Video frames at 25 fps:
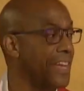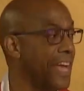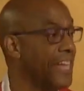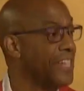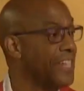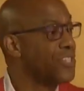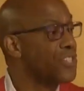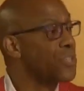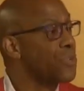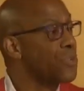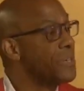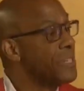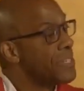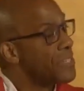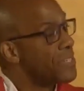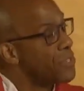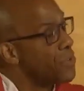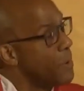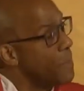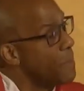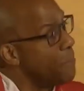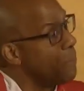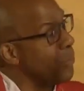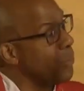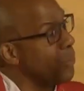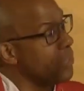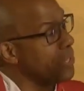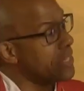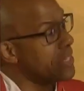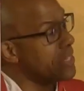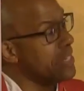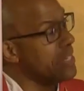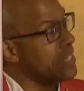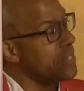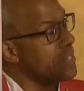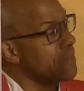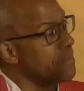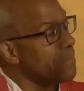And so it's so
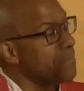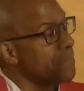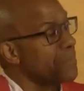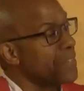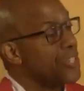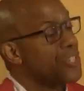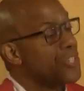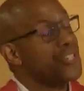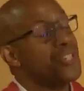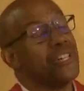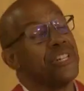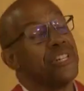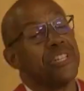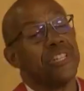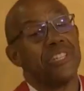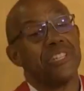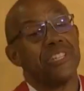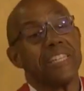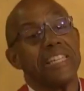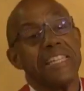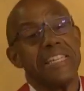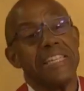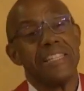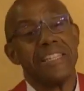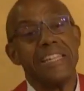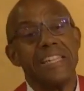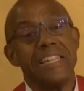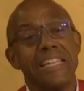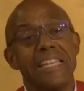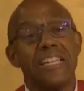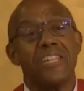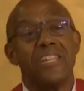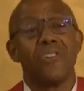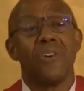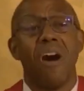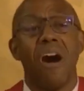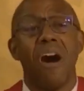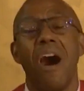important the church sees the
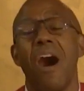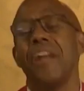need to